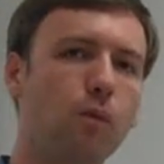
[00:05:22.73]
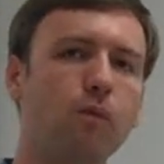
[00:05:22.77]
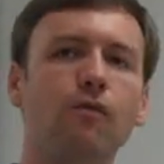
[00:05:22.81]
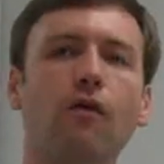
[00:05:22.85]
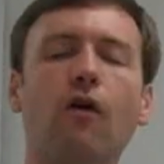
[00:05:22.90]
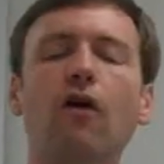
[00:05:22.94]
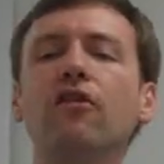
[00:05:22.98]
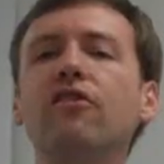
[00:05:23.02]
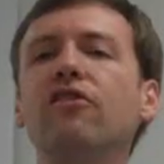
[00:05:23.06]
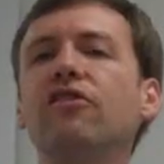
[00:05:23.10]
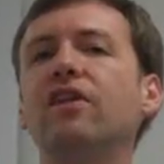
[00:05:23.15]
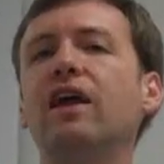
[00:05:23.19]

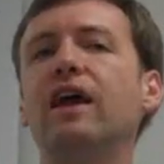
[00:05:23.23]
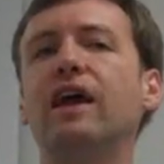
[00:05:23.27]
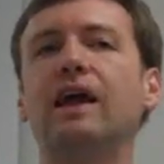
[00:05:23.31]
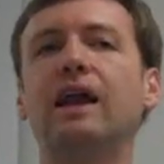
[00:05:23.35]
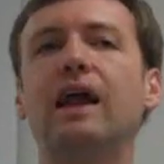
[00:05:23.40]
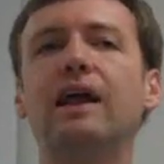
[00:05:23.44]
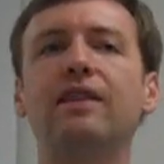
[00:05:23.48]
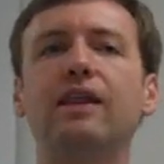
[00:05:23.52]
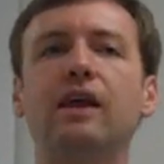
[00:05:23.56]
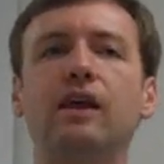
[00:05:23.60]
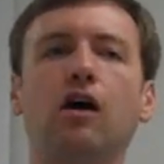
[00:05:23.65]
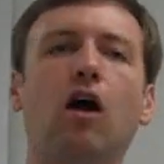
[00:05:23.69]
First thing,
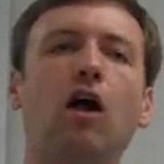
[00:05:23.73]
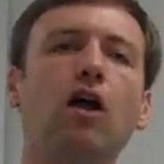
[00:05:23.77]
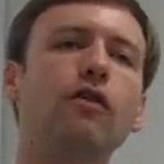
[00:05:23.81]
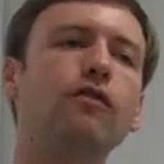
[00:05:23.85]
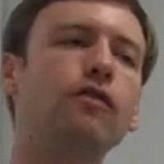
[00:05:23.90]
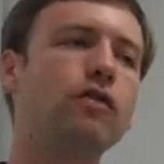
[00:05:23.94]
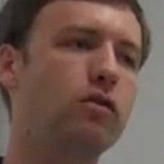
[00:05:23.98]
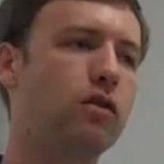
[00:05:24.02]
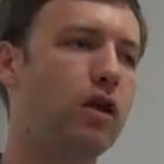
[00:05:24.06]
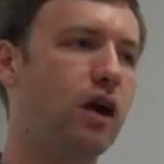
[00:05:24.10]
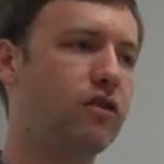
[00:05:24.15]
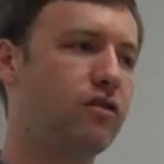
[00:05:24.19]
and I think all
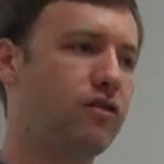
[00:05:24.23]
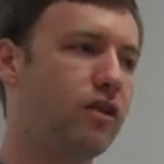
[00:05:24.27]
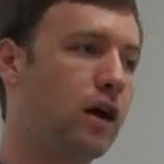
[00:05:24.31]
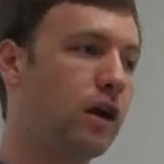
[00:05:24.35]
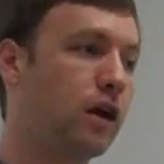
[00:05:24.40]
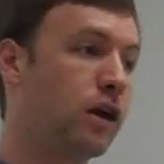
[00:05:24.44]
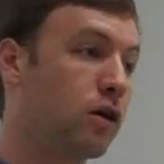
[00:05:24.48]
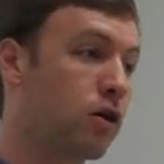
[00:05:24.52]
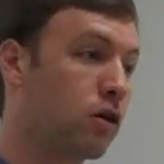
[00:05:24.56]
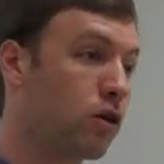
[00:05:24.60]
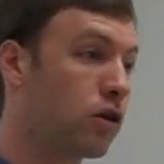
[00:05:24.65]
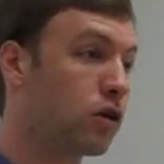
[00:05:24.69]
of you touched
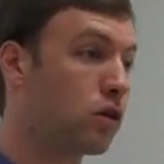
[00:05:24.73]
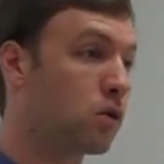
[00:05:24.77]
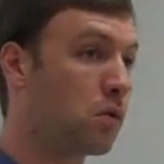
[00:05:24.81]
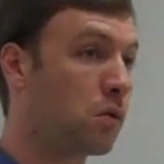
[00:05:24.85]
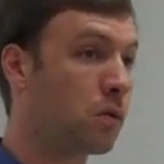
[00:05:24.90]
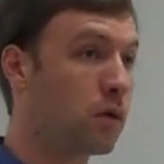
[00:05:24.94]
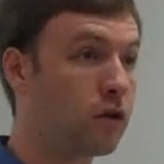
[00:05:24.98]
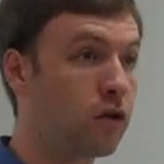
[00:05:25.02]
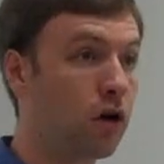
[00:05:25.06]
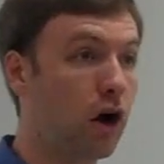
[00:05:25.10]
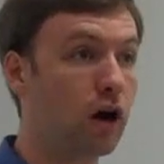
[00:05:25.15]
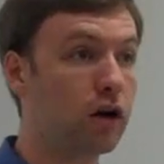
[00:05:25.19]
on it earlier
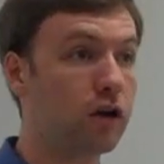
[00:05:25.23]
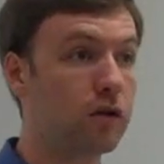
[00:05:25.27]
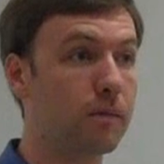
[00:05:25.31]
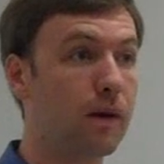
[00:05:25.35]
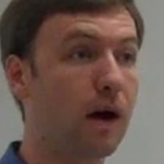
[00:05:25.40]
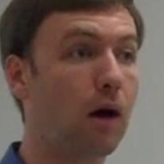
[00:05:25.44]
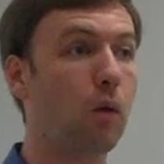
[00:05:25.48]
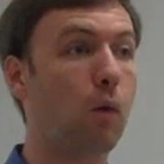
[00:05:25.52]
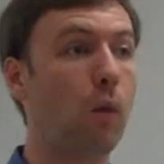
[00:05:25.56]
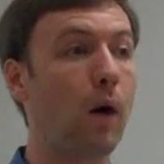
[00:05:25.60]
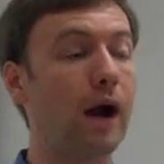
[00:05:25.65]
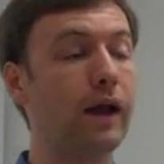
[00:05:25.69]
when we talked
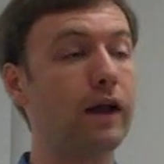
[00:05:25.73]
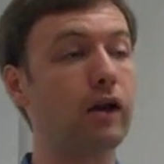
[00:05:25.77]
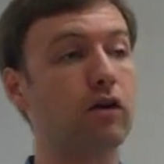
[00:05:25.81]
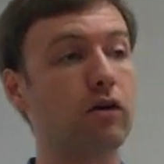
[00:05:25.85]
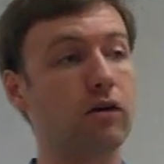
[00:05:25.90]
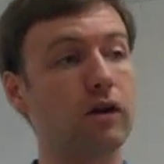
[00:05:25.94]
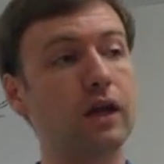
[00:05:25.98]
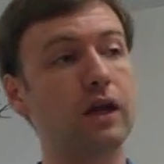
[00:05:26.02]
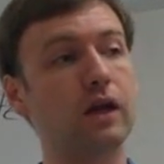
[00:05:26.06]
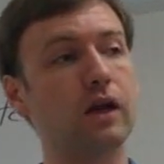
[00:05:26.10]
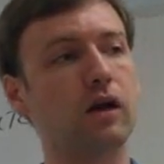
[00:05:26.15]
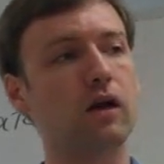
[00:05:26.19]
about why
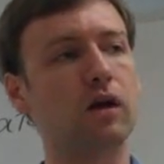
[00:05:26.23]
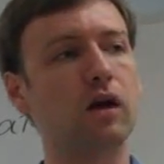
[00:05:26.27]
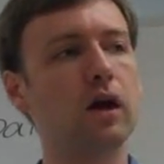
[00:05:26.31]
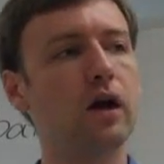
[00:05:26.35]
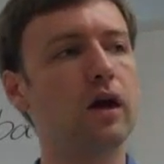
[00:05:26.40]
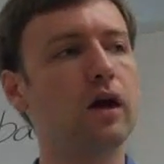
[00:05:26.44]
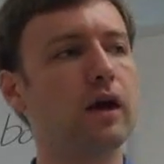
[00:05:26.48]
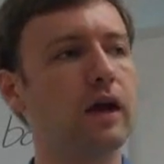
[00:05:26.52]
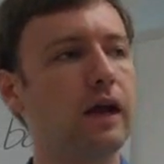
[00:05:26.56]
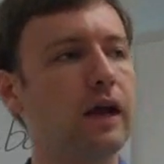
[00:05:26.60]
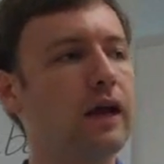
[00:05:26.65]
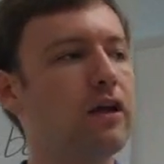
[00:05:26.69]
you're here,
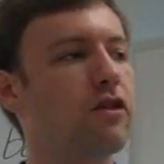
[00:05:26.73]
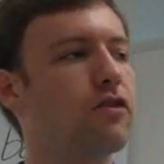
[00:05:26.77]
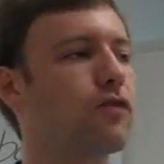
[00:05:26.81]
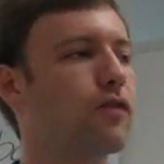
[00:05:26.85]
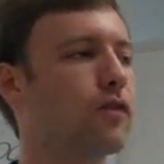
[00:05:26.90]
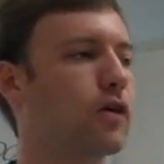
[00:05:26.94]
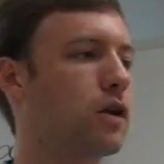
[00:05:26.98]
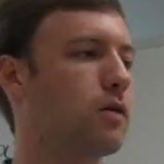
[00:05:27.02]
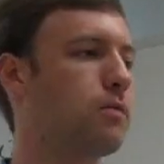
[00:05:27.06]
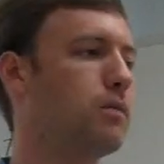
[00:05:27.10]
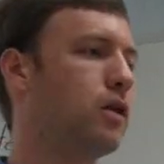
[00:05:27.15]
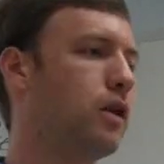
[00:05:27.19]
is
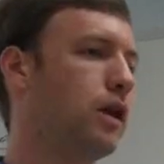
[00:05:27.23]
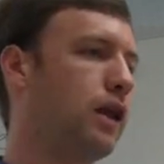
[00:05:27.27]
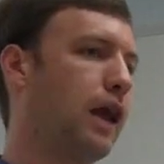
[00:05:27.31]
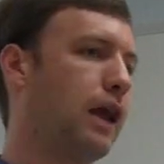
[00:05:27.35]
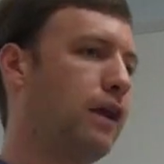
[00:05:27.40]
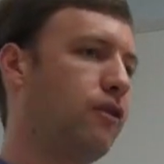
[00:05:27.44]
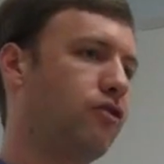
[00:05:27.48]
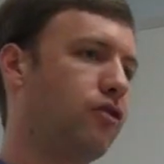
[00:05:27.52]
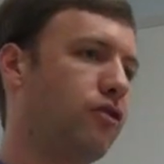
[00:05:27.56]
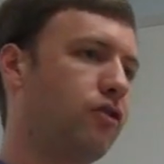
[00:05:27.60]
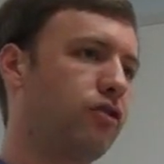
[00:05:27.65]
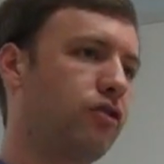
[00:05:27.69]
for
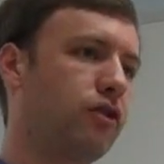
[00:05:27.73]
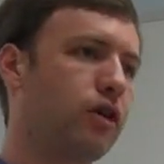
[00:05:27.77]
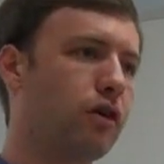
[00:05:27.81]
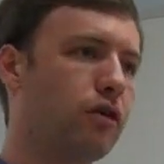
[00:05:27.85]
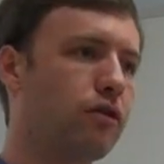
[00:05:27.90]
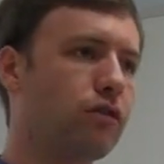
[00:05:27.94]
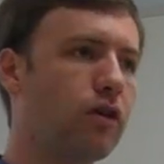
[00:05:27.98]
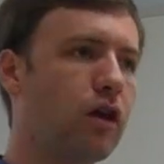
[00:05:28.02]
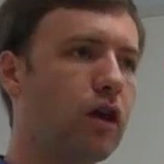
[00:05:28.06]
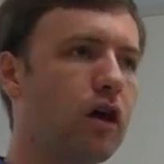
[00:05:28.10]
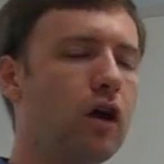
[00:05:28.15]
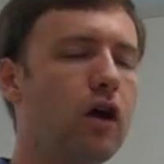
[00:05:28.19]
communication
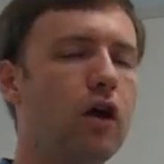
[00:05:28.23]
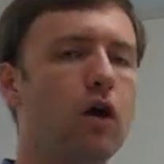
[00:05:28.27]
skills.